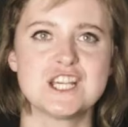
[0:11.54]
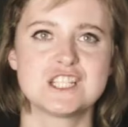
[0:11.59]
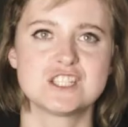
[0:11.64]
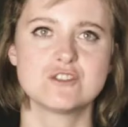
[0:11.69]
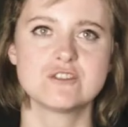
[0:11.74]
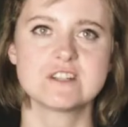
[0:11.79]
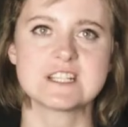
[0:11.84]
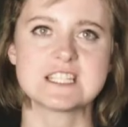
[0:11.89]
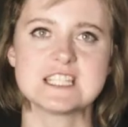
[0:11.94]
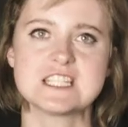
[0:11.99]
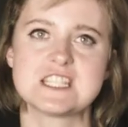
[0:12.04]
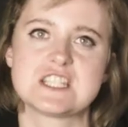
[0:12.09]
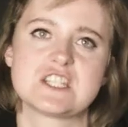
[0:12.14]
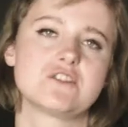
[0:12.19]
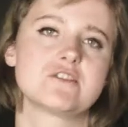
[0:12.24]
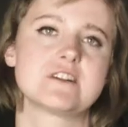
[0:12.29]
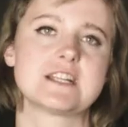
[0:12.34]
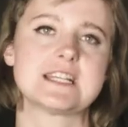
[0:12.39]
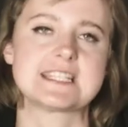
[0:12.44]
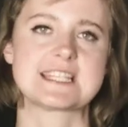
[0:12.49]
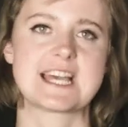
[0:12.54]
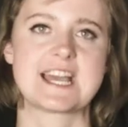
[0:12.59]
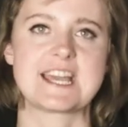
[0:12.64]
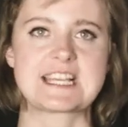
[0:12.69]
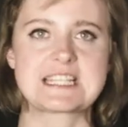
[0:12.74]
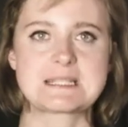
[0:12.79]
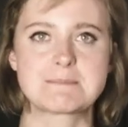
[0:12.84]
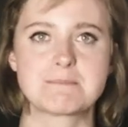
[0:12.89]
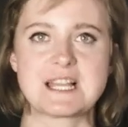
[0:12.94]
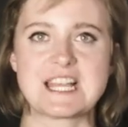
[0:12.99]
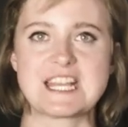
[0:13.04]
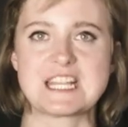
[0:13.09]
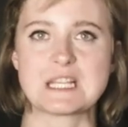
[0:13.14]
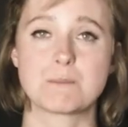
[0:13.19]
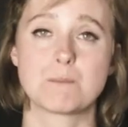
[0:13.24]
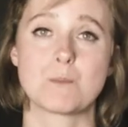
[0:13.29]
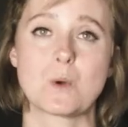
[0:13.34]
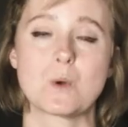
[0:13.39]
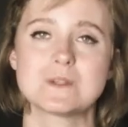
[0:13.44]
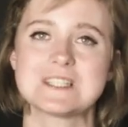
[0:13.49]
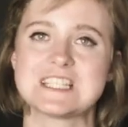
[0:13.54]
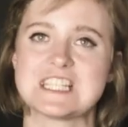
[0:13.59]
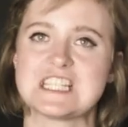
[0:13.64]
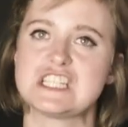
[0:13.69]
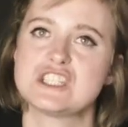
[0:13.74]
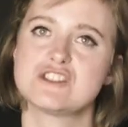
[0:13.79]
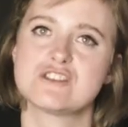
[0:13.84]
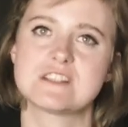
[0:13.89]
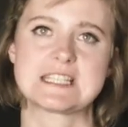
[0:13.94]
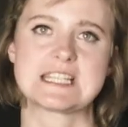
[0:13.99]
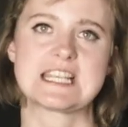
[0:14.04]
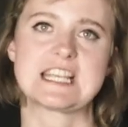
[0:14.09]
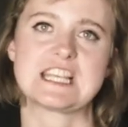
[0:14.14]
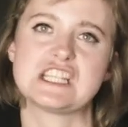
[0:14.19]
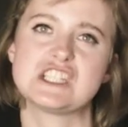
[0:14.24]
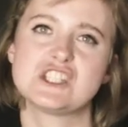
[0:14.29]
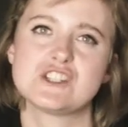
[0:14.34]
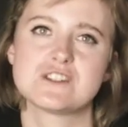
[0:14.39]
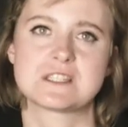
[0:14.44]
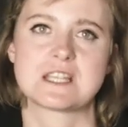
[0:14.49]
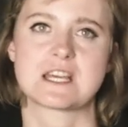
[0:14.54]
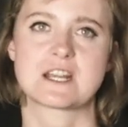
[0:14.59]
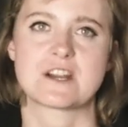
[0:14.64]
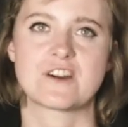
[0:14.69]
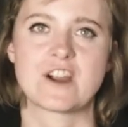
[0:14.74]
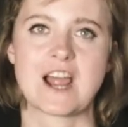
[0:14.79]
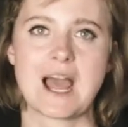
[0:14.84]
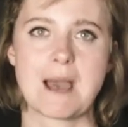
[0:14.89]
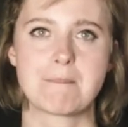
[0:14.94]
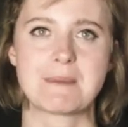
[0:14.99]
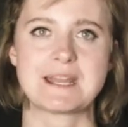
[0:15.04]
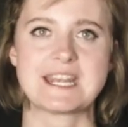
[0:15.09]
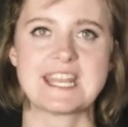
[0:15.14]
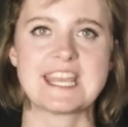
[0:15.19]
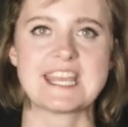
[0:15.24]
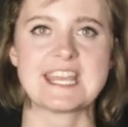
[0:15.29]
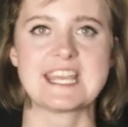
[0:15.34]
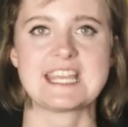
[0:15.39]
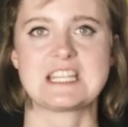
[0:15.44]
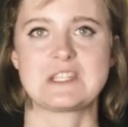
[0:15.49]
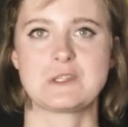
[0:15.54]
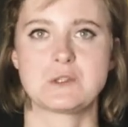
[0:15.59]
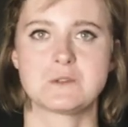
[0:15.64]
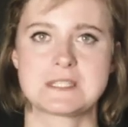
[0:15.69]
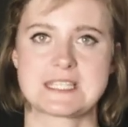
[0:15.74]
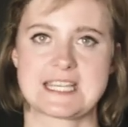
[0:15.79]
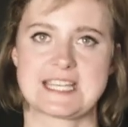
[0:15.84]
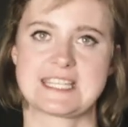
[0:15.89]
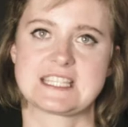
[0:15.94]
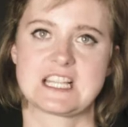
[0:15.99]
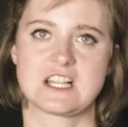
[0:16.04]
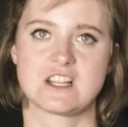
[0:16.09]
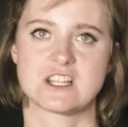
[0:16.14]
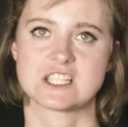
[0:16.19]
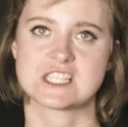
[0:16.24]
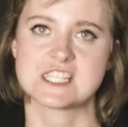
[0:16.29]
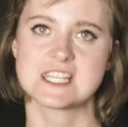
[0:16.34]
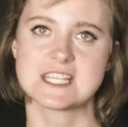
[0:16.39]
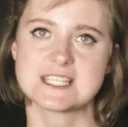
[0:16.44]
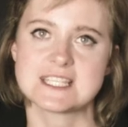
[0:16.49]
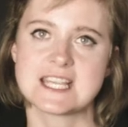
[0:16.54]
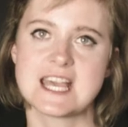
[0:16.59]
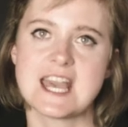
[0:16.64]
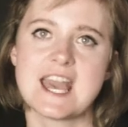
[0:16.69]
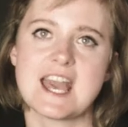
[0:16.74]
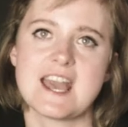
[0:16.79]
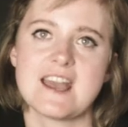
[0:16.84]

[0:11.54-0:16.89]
During this series, I explain the most interesting issues that are happening in new technologies